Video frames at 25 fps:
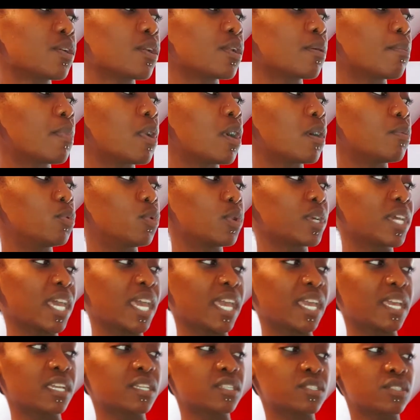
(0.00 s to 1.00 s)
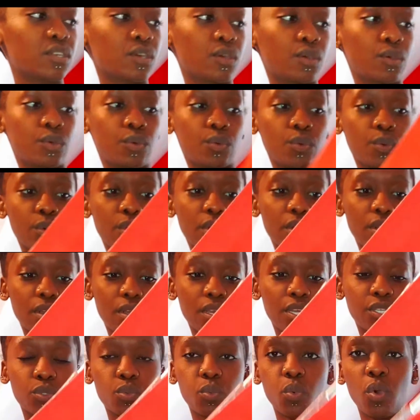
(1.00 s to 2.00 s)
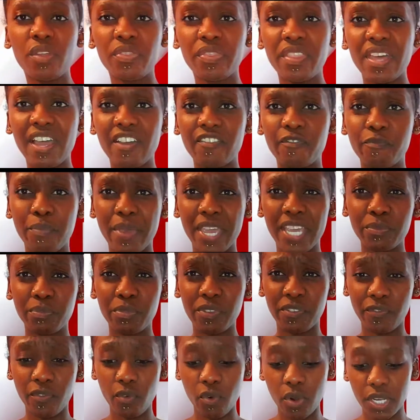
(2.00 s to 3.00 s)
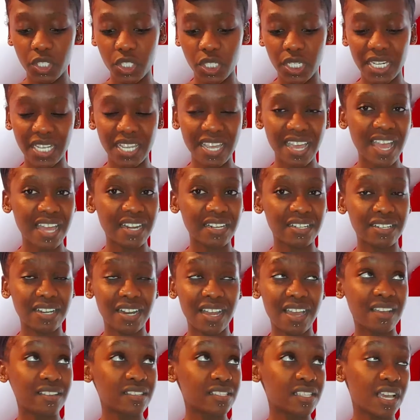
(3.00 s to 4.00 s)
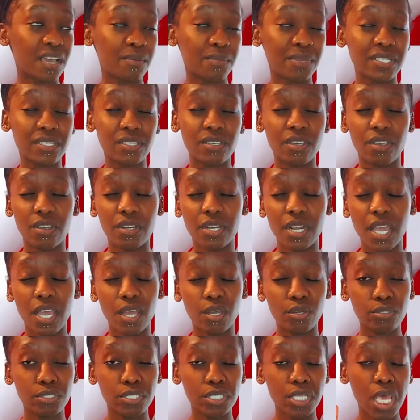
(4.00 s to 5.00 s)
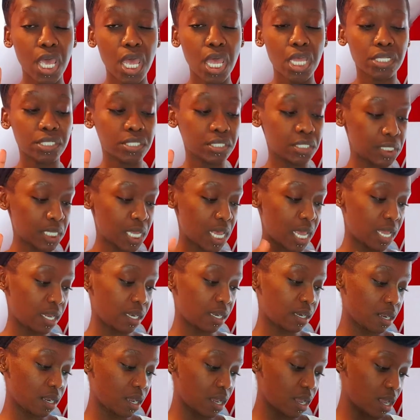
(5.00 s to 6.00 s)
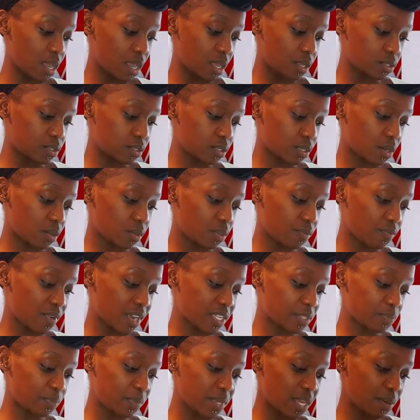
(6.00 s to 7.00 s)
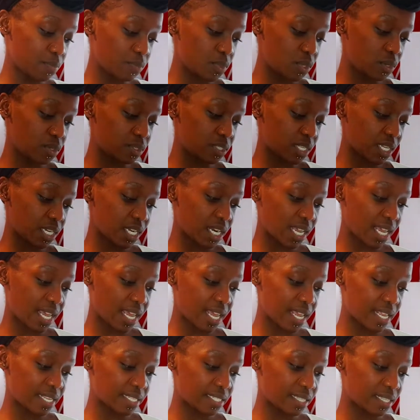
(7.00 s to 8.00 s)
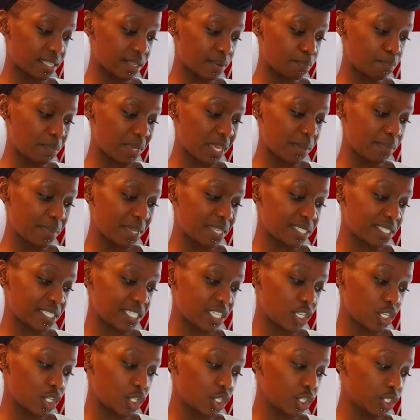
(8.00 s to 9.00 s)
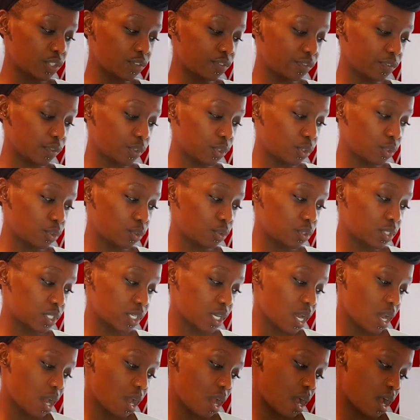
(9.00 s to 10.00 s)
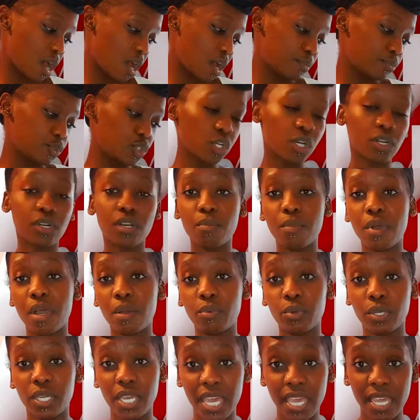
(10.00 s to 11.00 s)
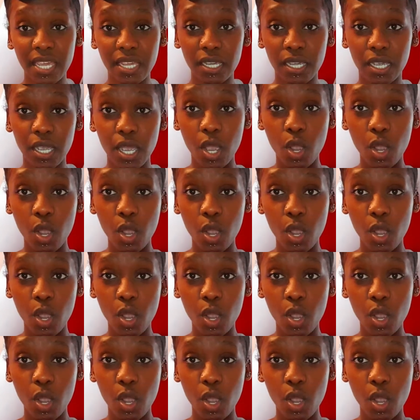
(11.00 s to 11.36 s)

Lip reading: on a marble cake. So it's one that I've baked before actually, and last time it turned out 10-10. So the recipe I'm using is the BBC Good Food chocolate marble cake,